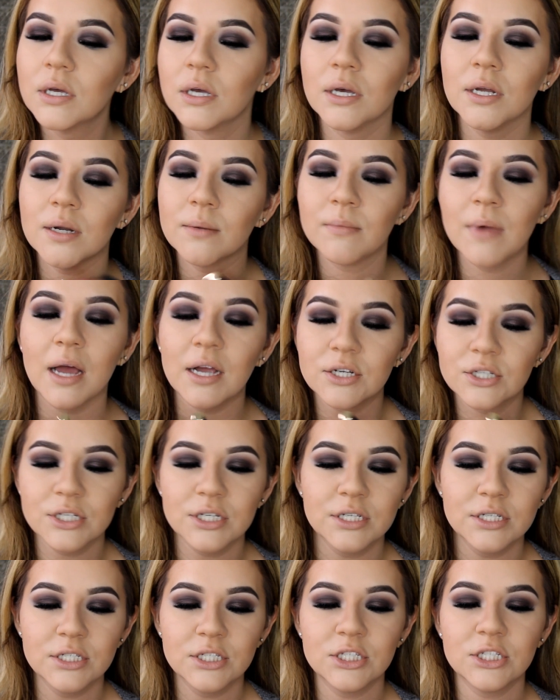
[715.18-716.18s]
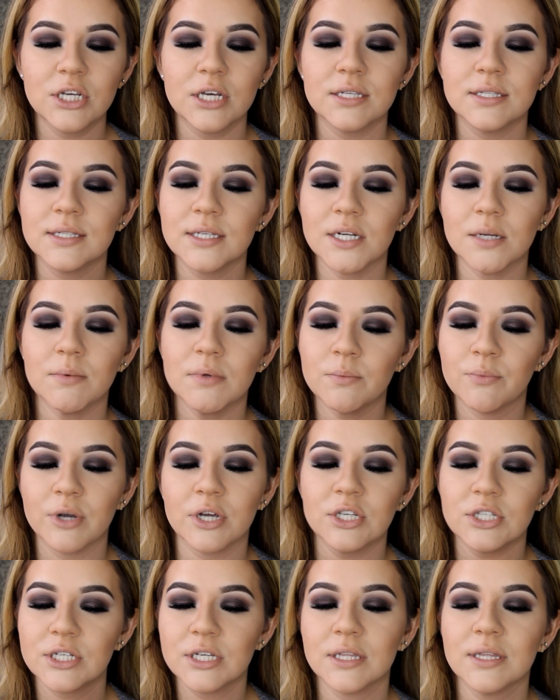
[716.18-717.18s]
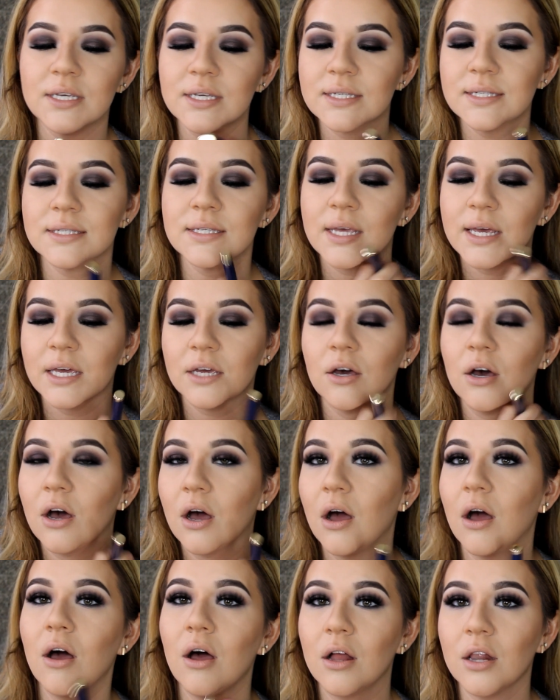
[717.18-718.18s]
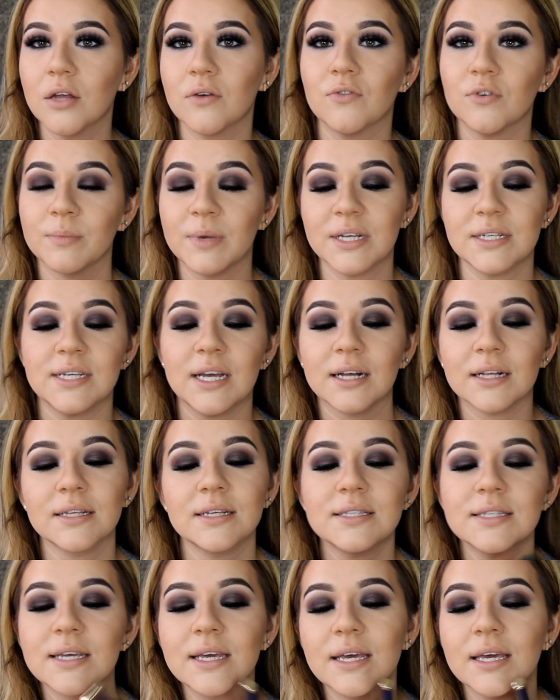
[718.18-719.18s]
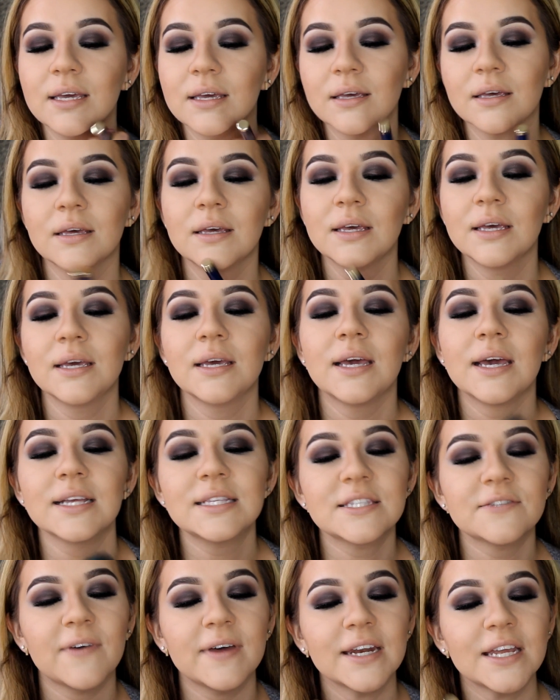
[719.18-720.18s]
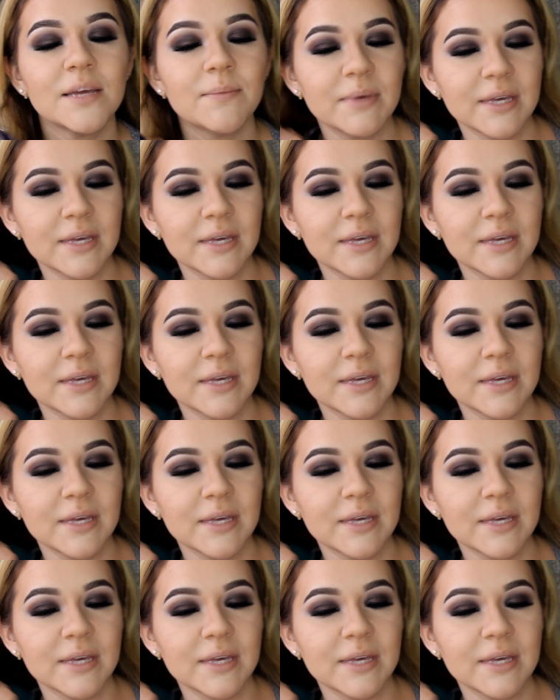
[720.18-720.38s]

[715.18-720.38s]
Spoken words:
And I'm actually just going to be brushing this like all over my décolleté. It's funny